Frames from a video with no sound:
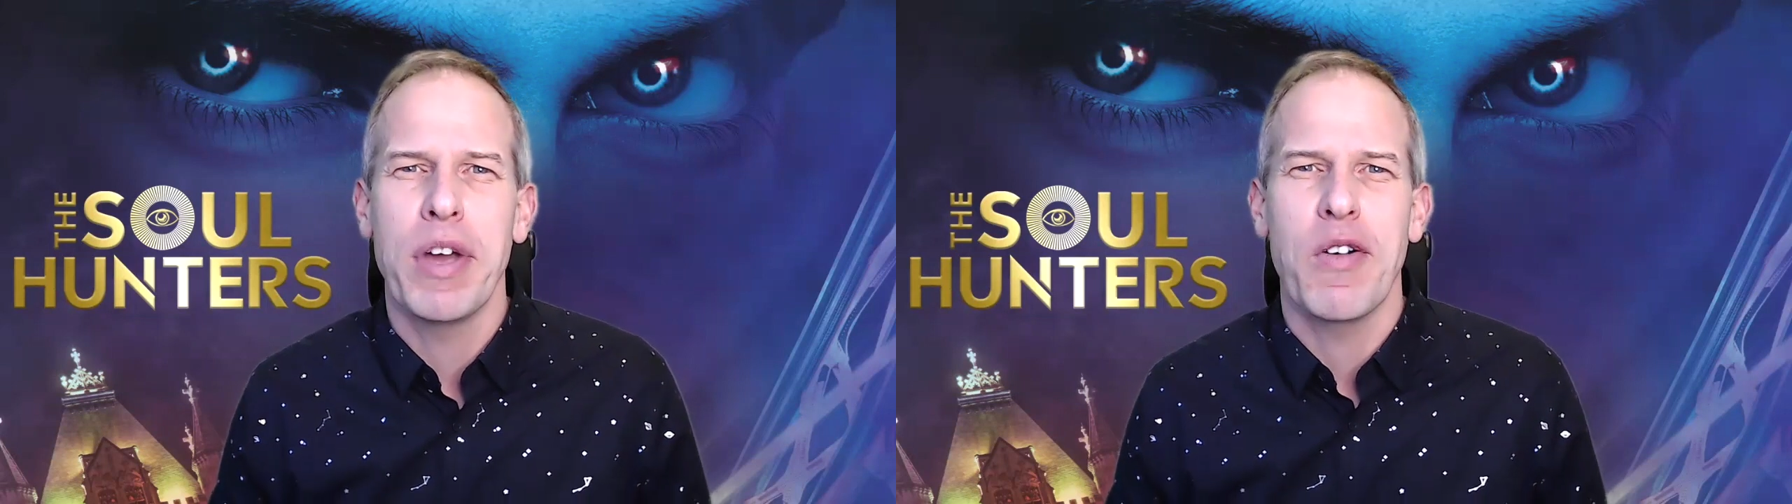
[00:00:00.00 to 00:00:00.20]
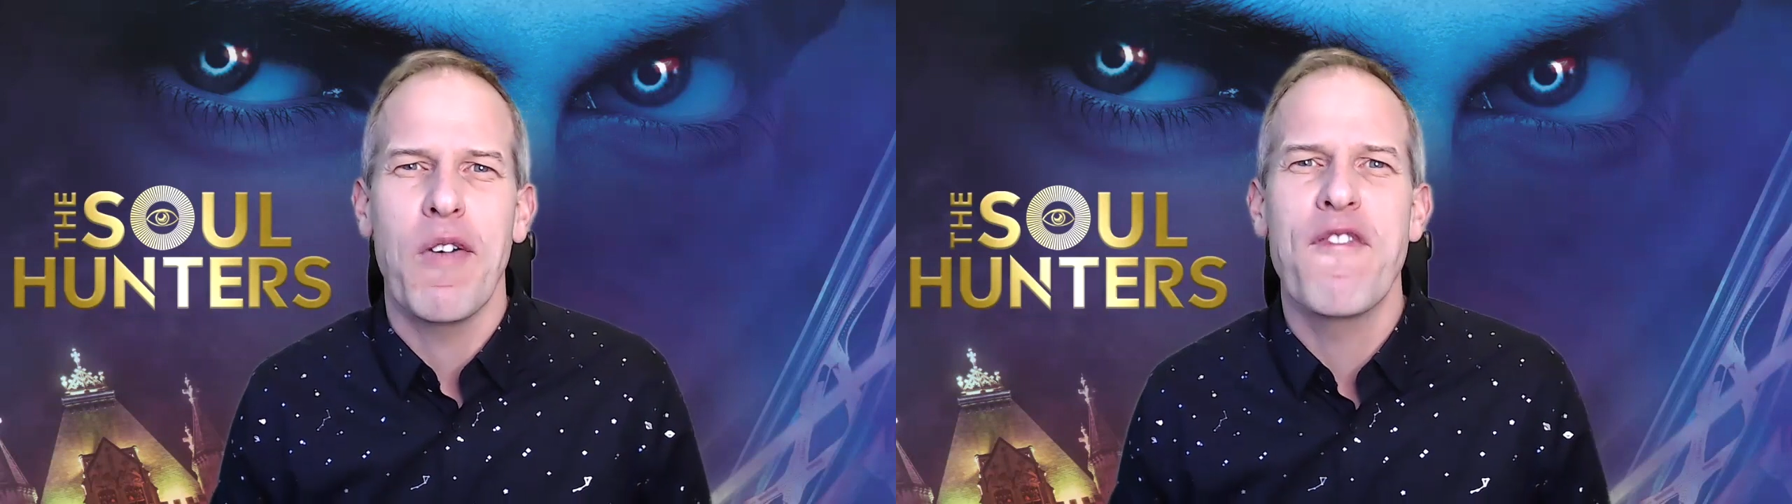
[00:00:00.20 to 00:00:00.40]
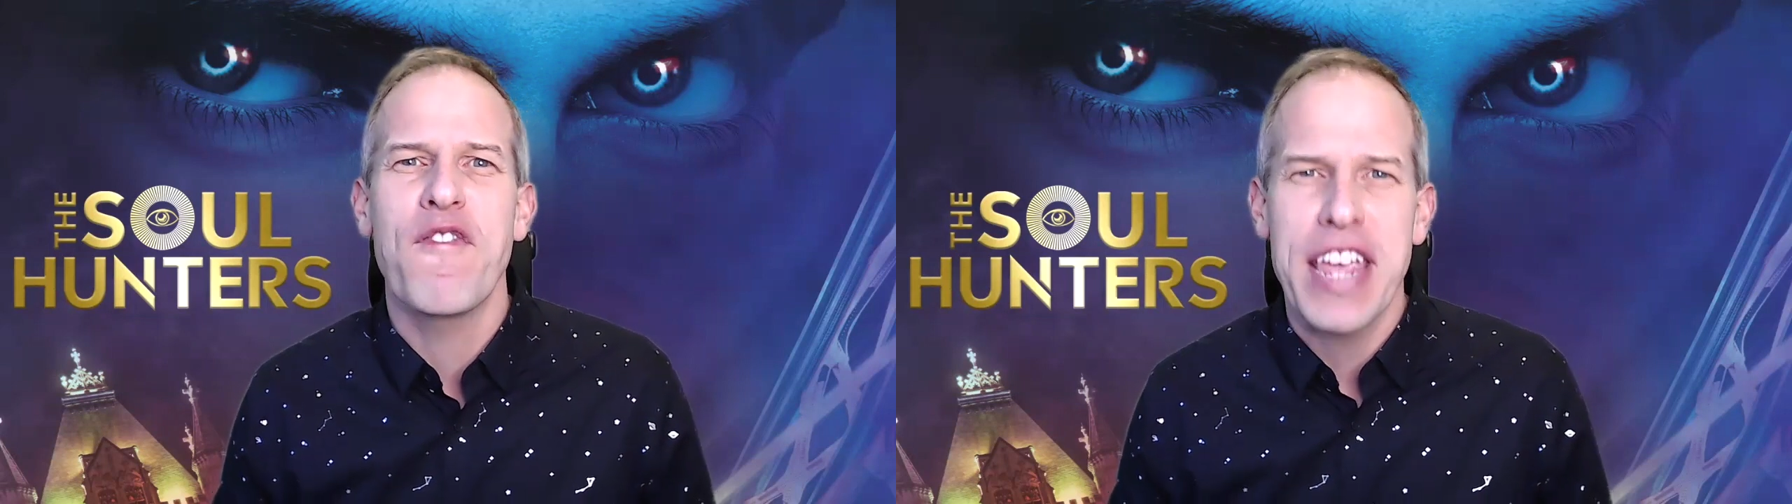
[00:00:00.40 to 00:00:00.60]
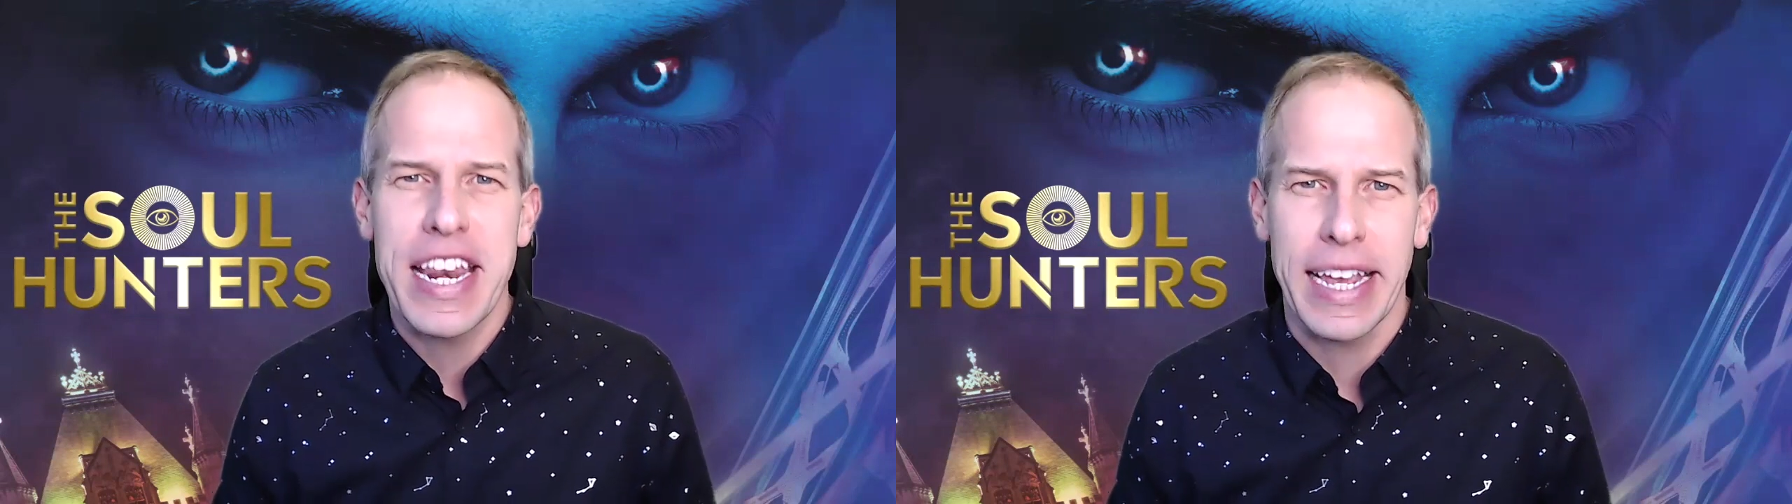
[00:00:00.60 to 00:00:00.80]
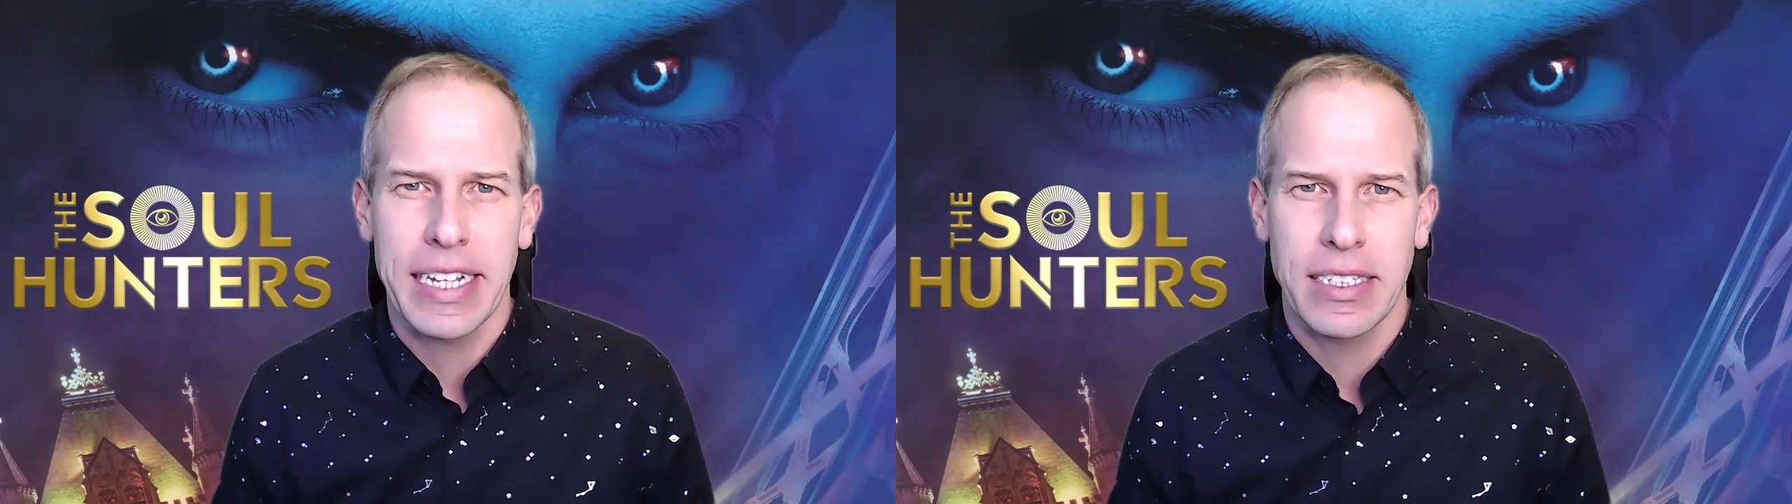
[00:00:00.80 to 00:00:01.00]
called
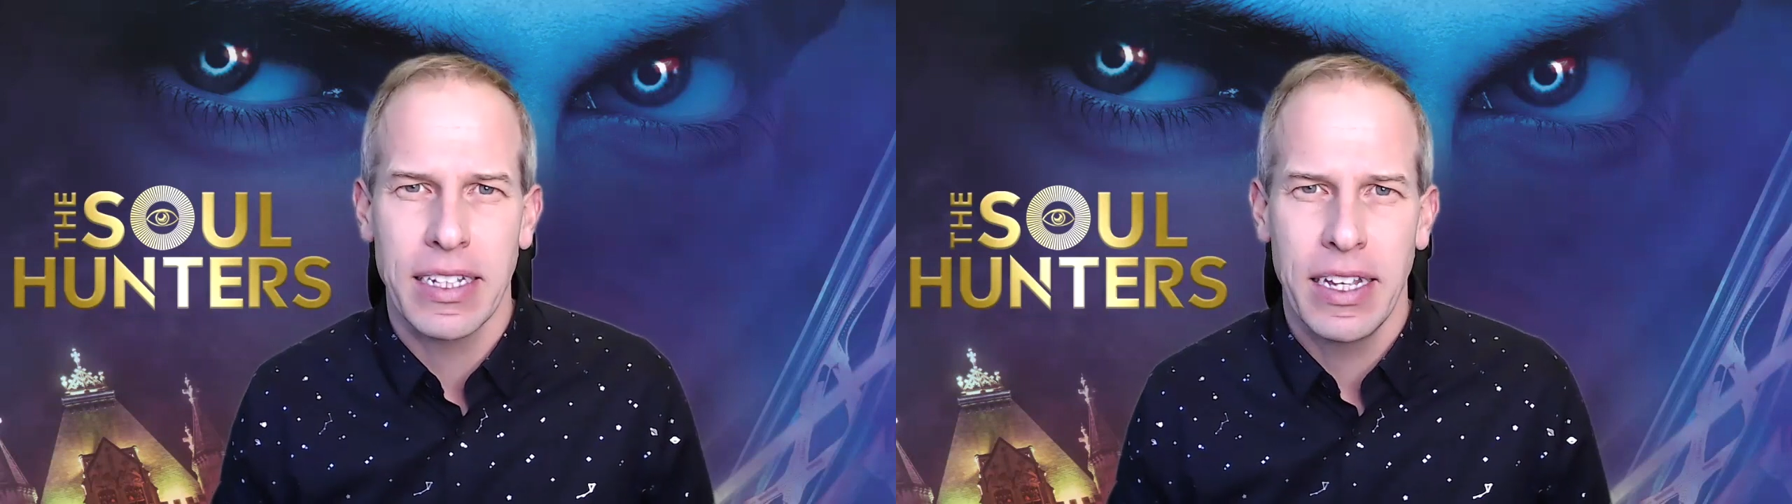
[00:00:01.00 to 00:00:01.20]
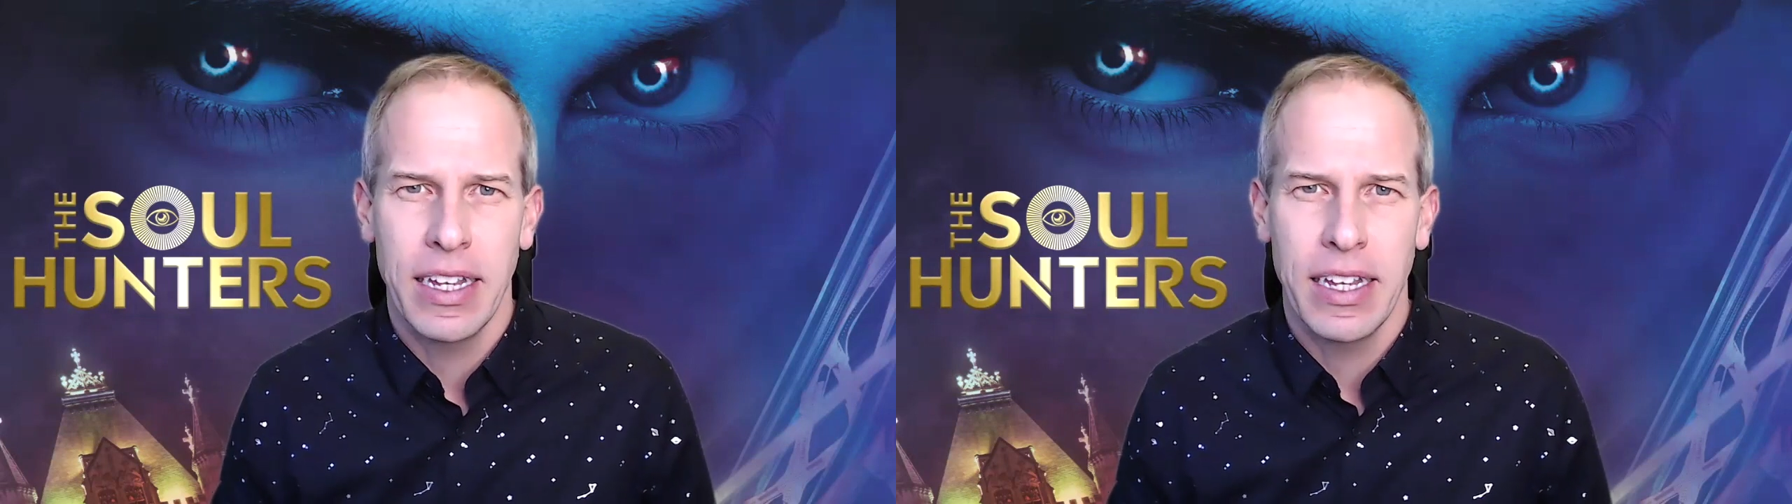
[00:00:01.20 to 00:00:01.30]
Phoenix